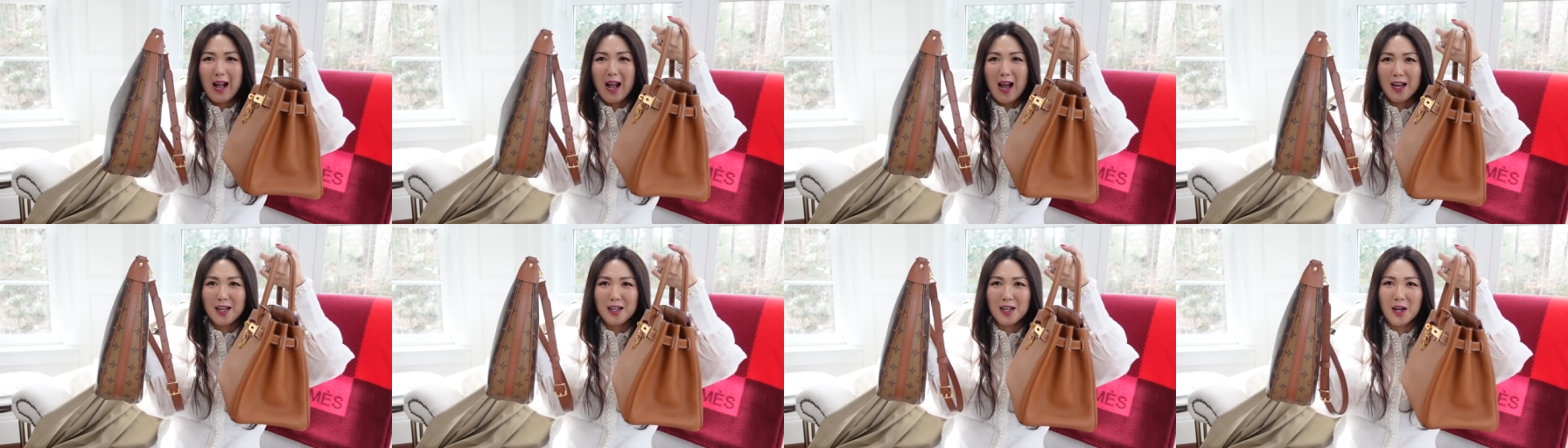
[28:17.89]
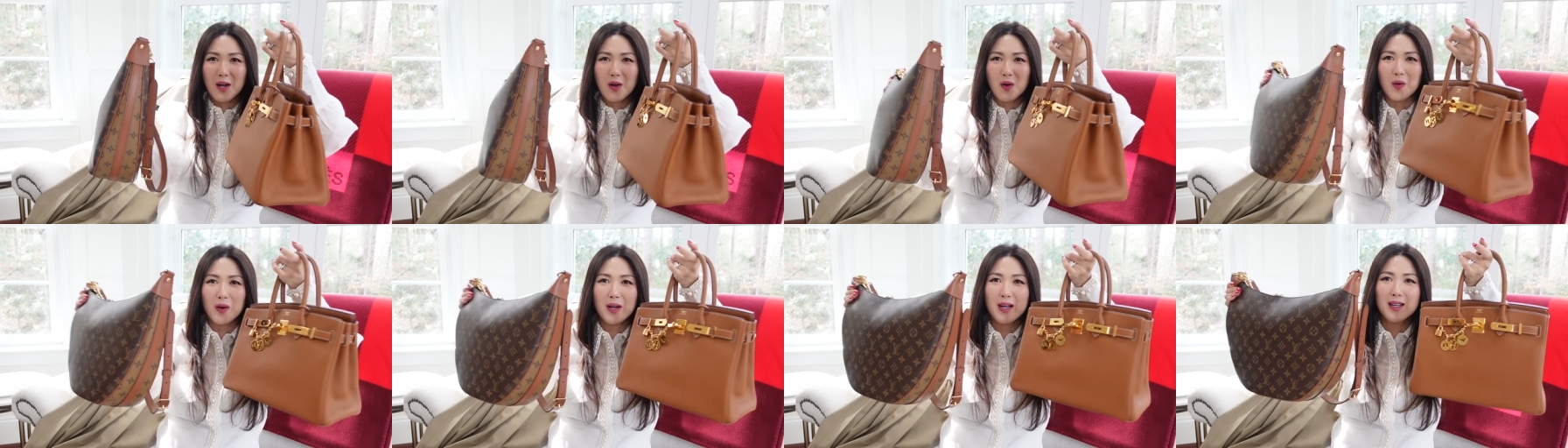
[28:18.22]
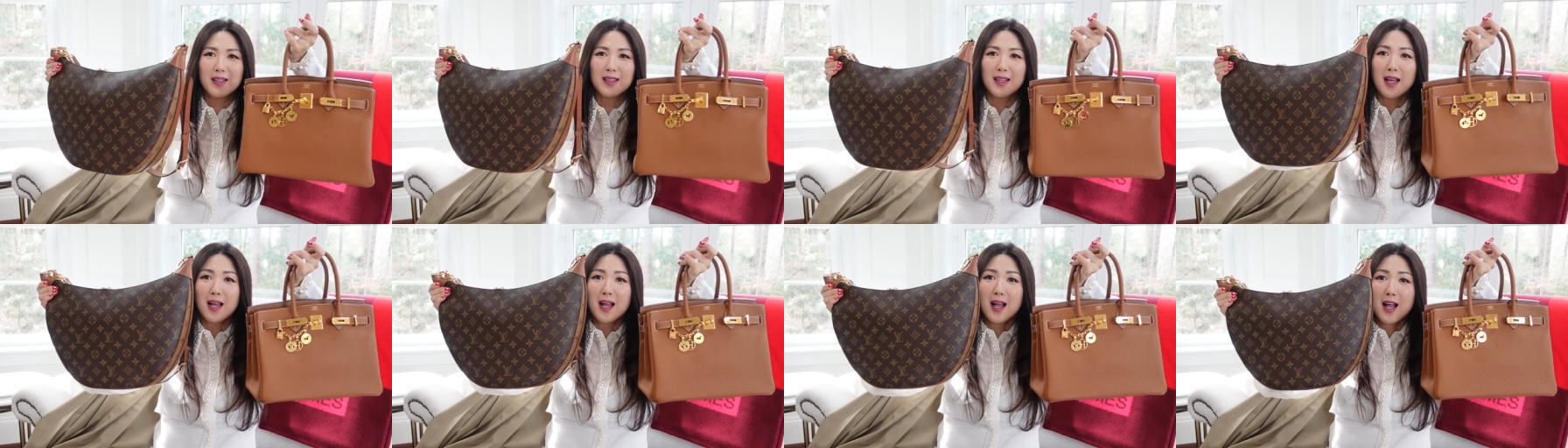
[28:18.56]
I know
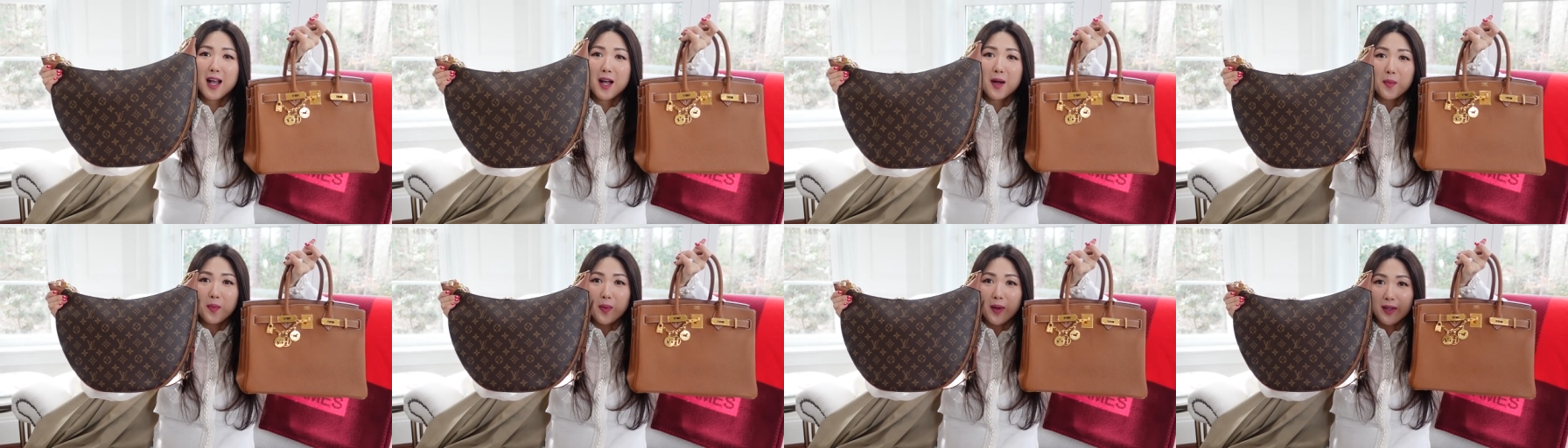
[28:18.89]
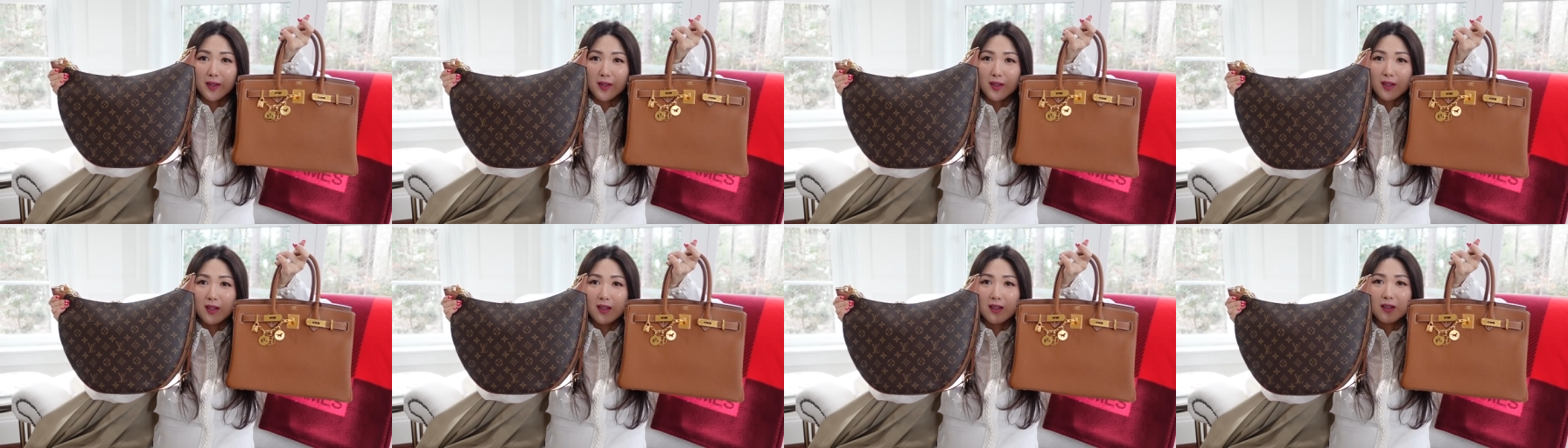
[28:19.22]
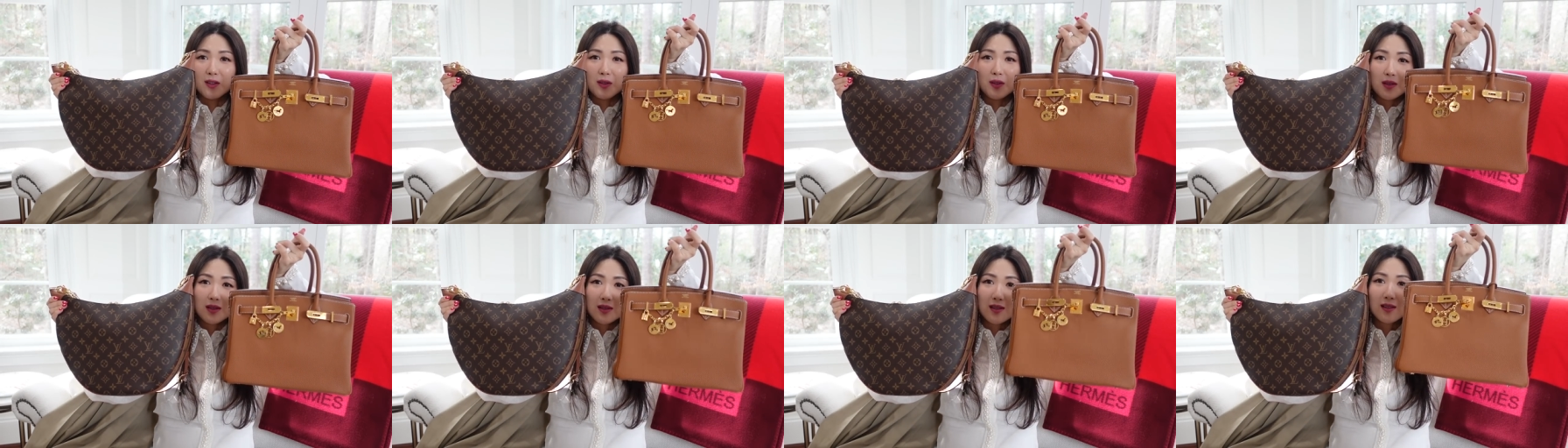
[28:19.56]
it, but do
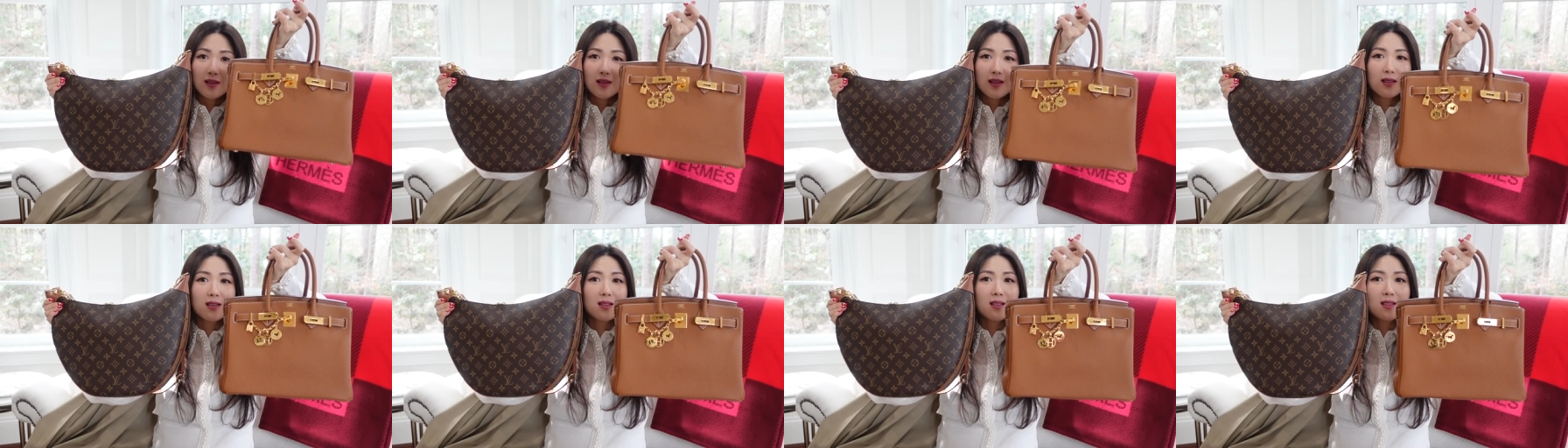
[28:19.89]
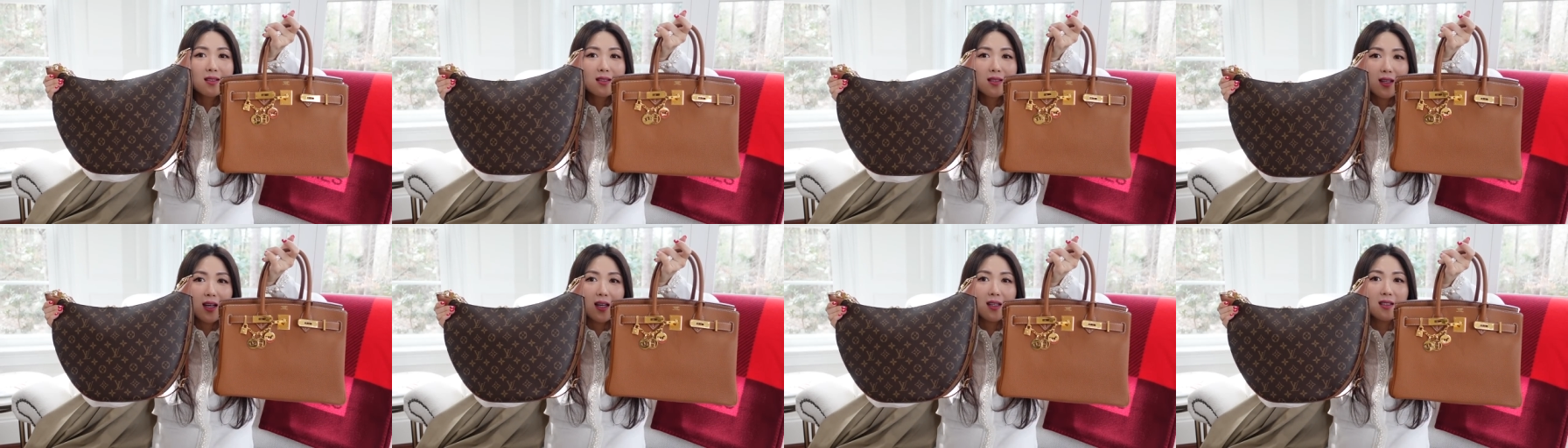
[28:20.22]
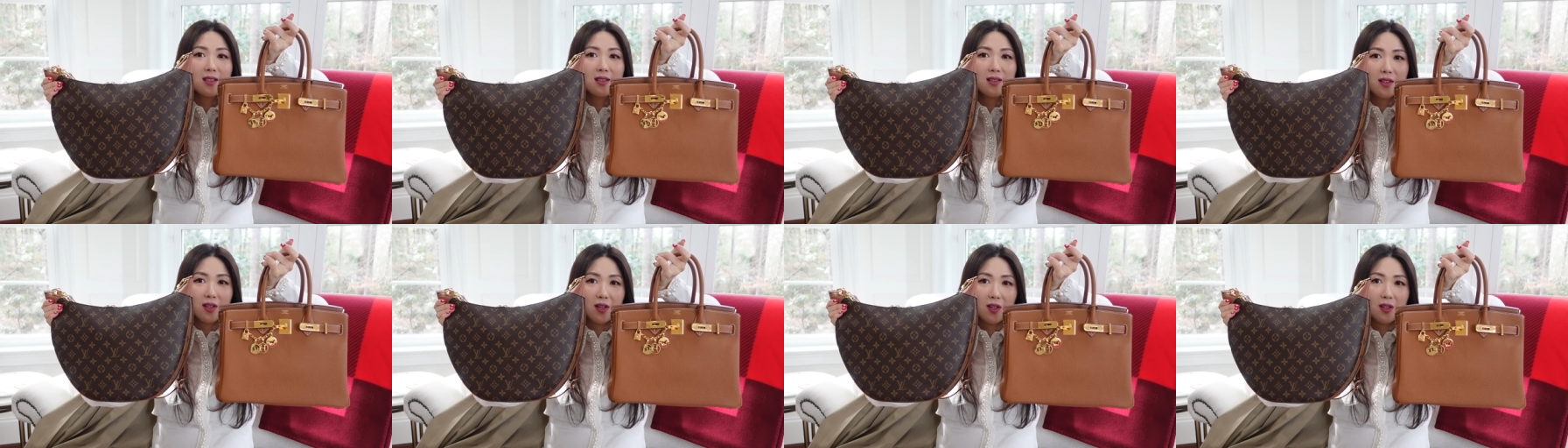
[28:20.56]
you see this is size
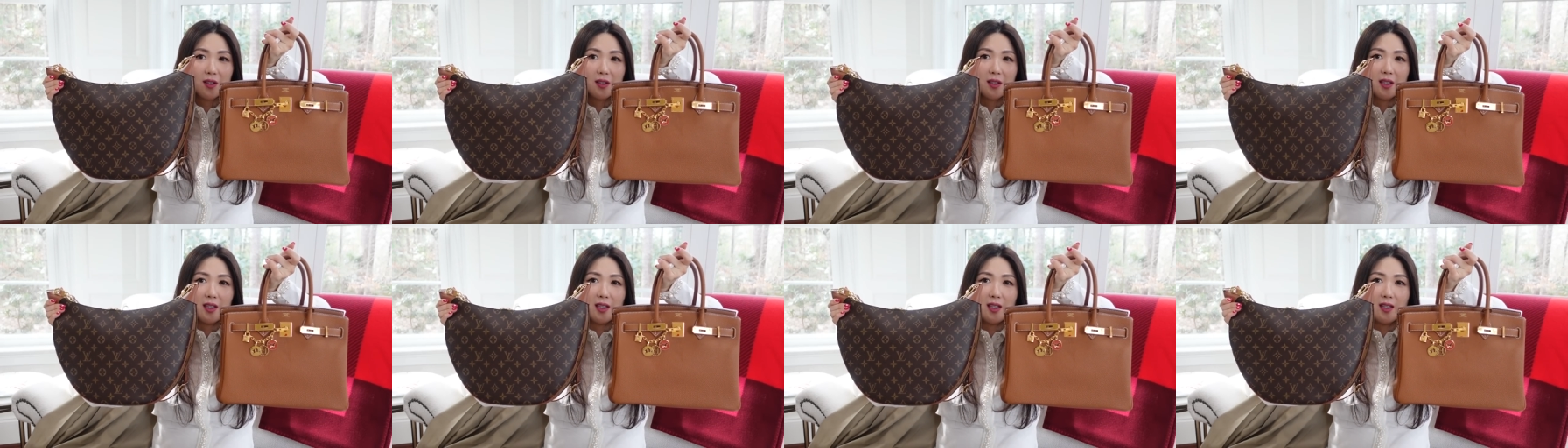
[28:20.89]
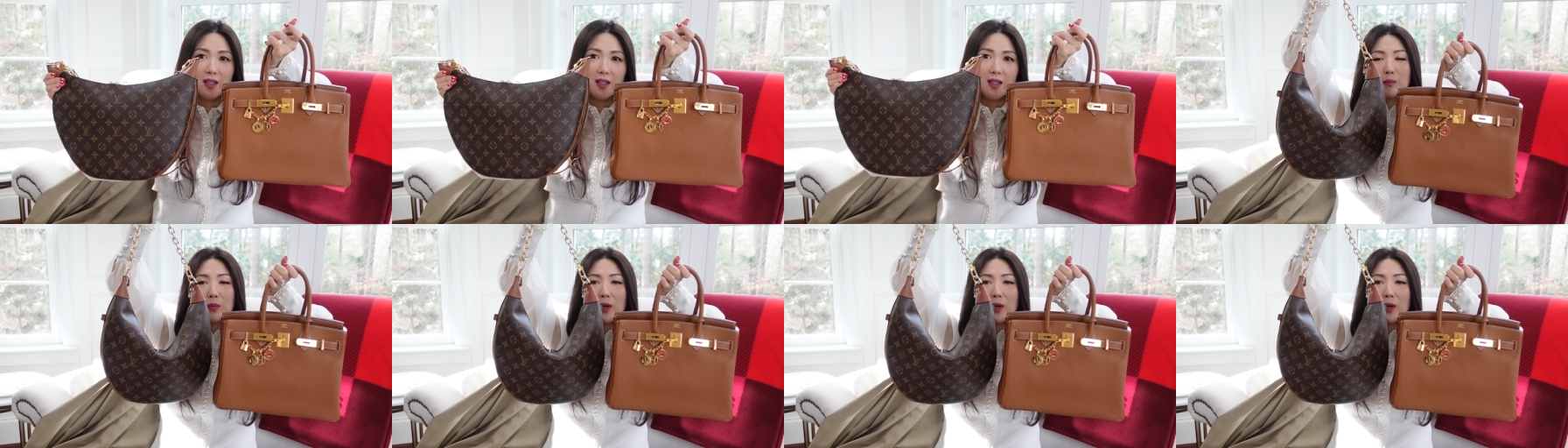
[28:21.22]
thirty?